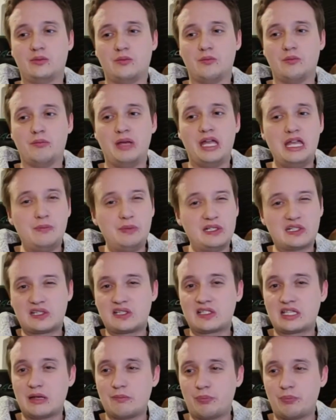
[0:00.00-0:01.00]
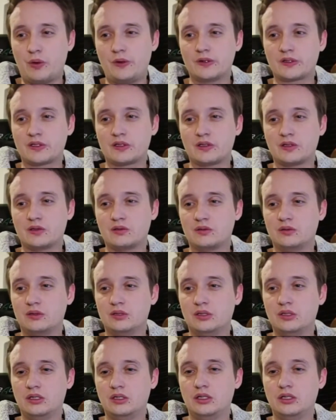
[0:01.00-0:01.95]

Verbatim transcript: maybe it's the same person.